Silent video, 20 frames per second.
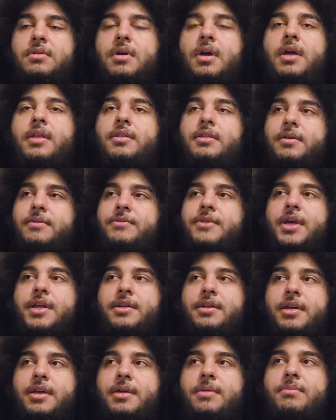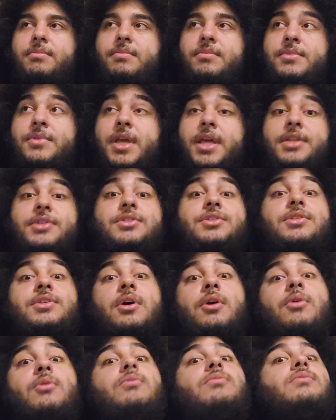I love that name. And
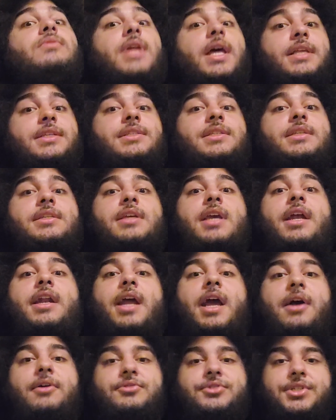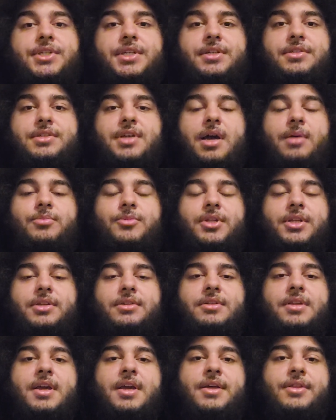so that's kind of how she adopted
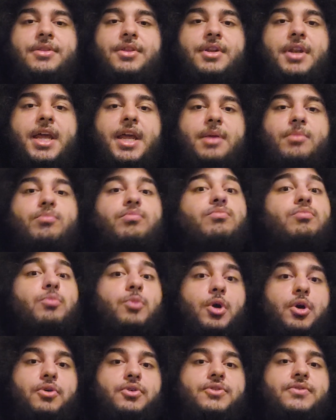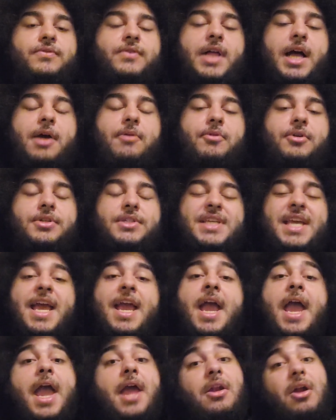the name Rose Flowers.
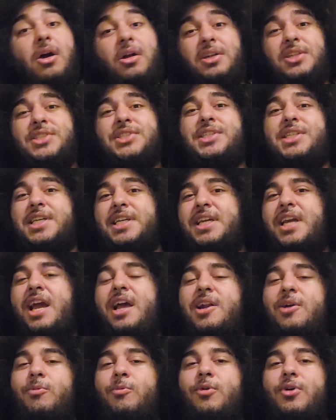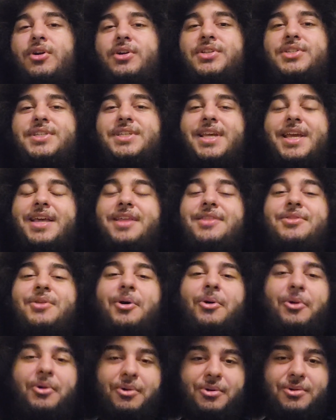And honestly, it kind of works in the
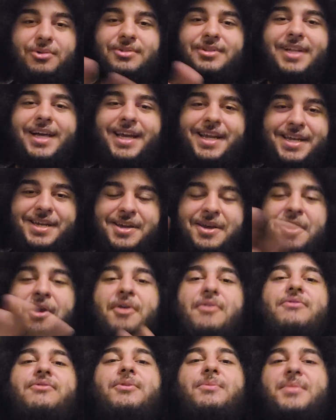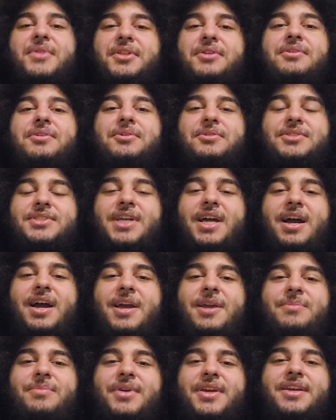whole familial
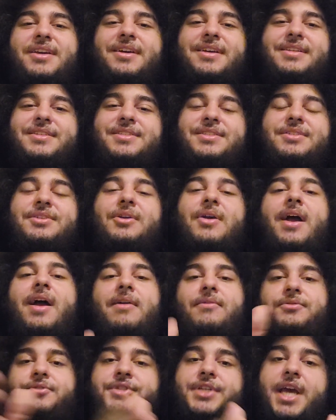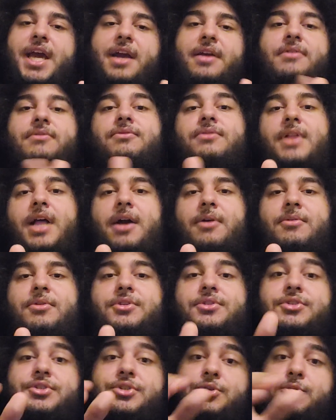tie, because you have Jack
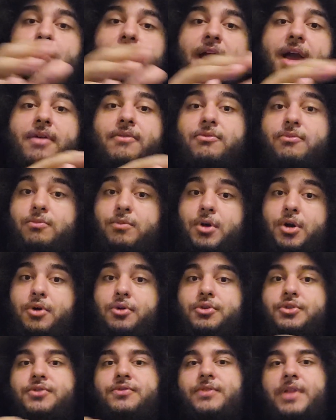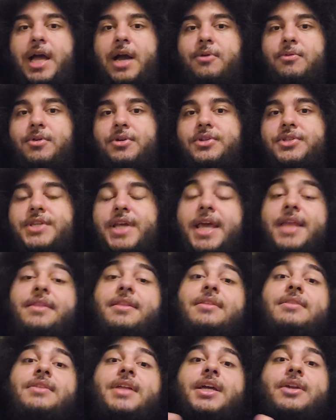Flowers, you have Rose Flowers, and
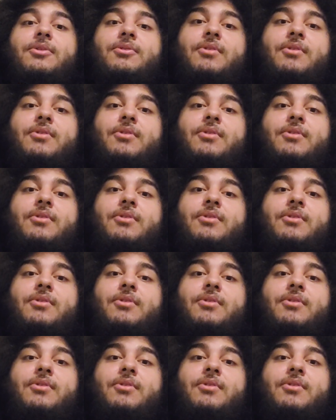then later